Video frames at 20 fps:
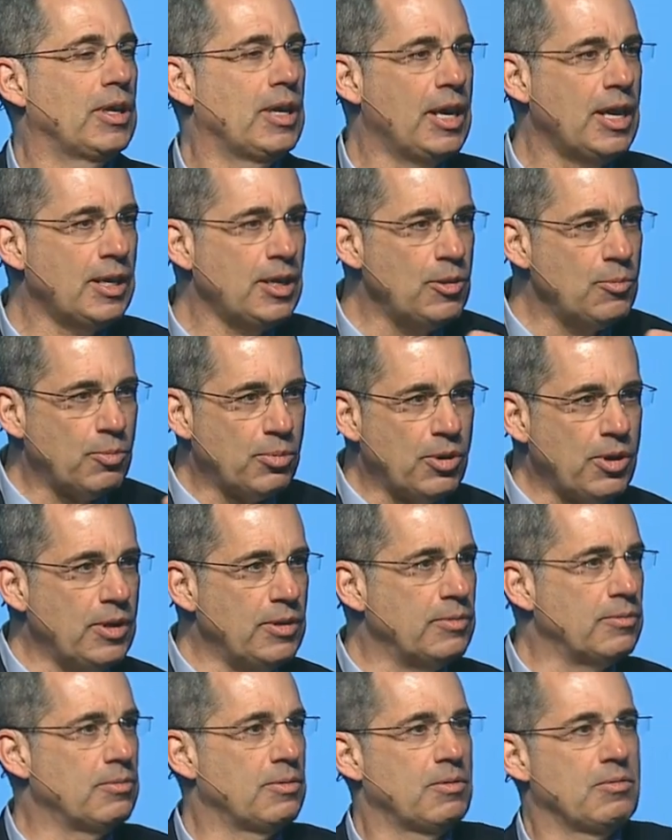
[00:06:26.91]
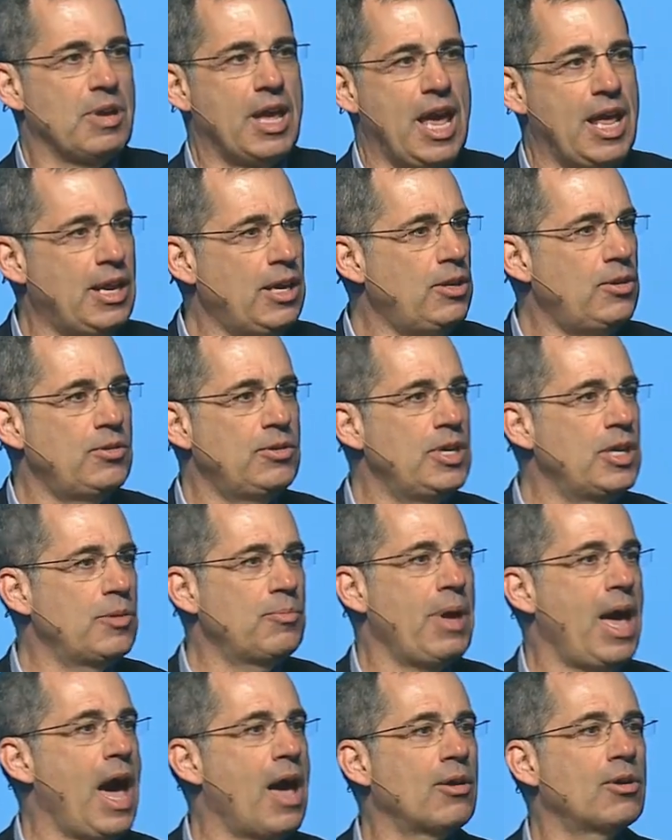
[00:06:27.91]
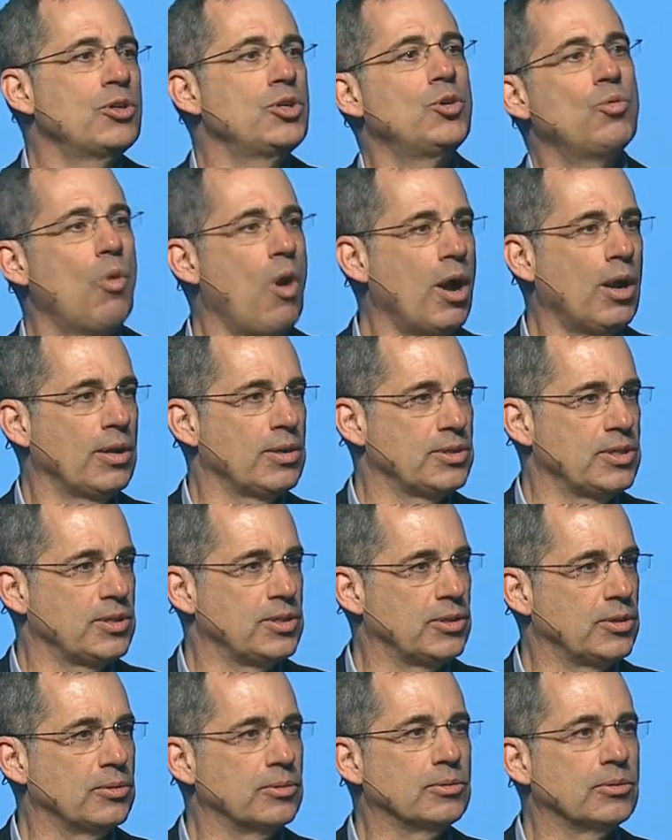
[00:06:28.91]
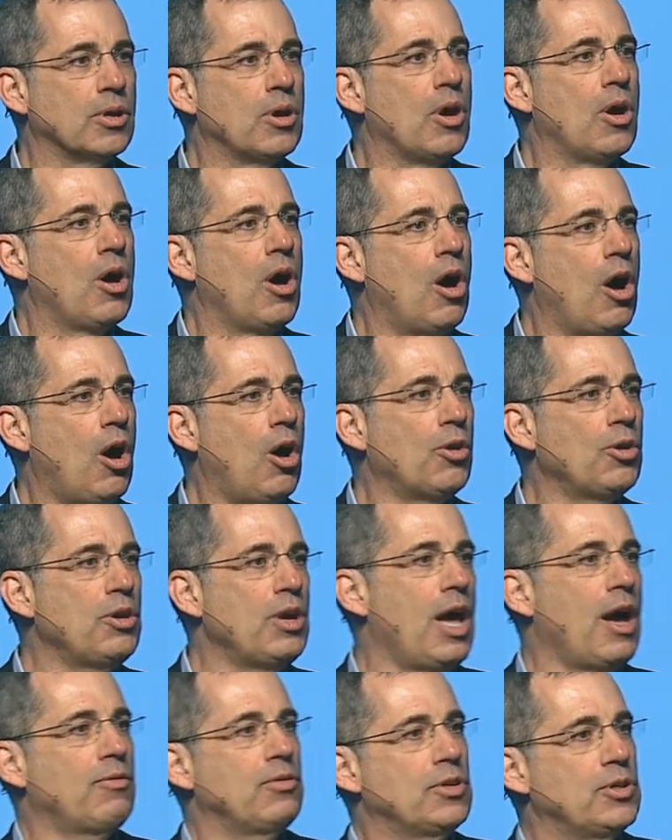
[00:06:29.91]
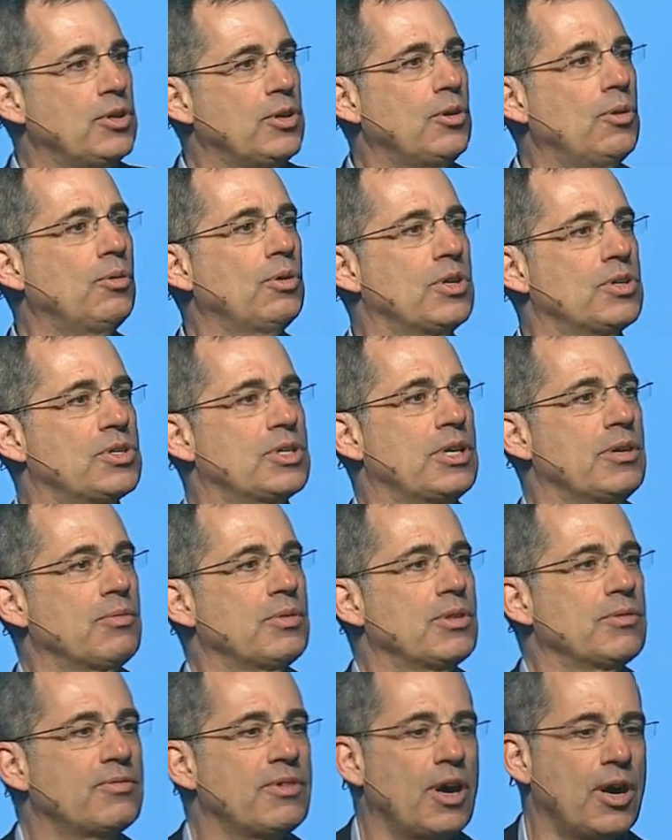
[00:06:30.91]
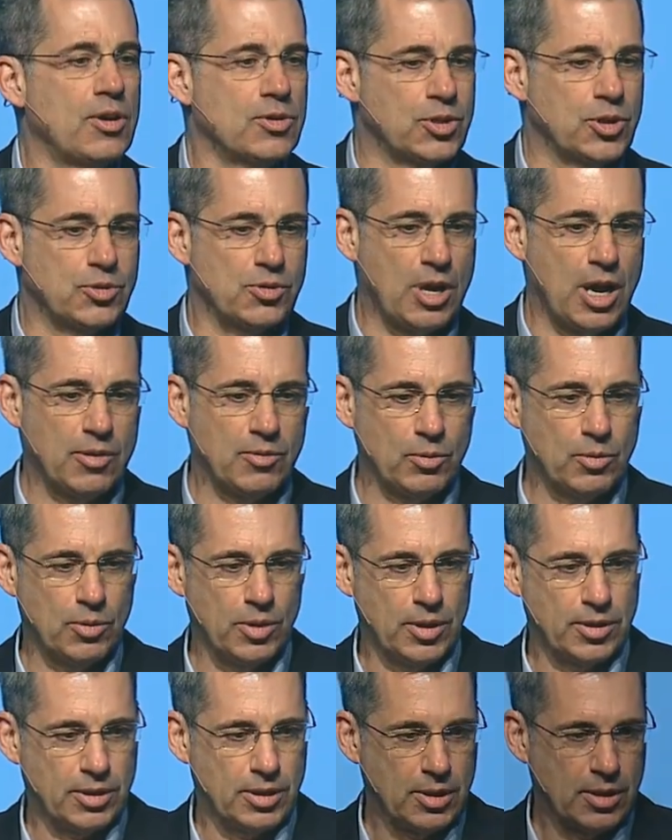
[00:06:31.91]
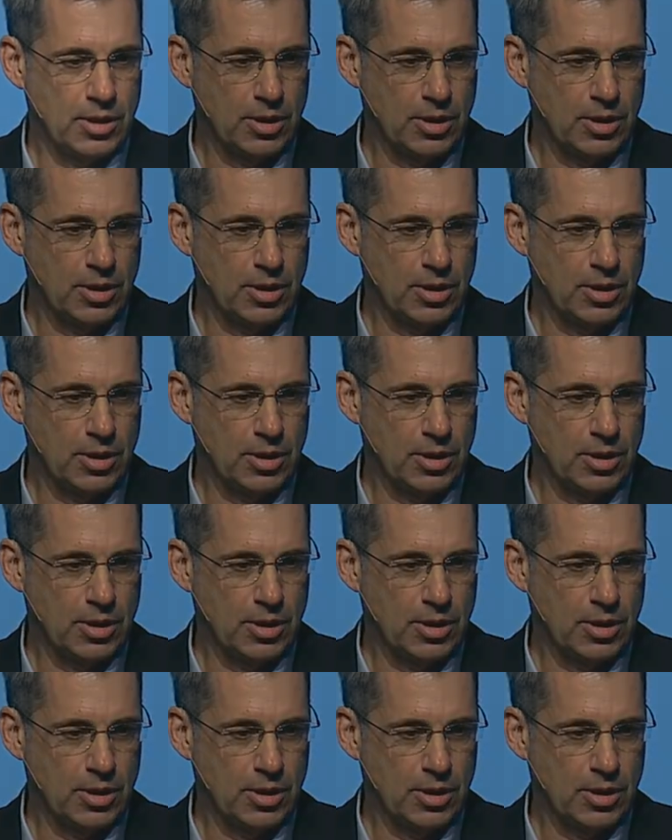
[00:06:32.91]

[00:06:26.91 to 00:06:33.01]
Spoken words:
It can print any unique pattern you want it to do. All you have to do is give it the files to drive it with.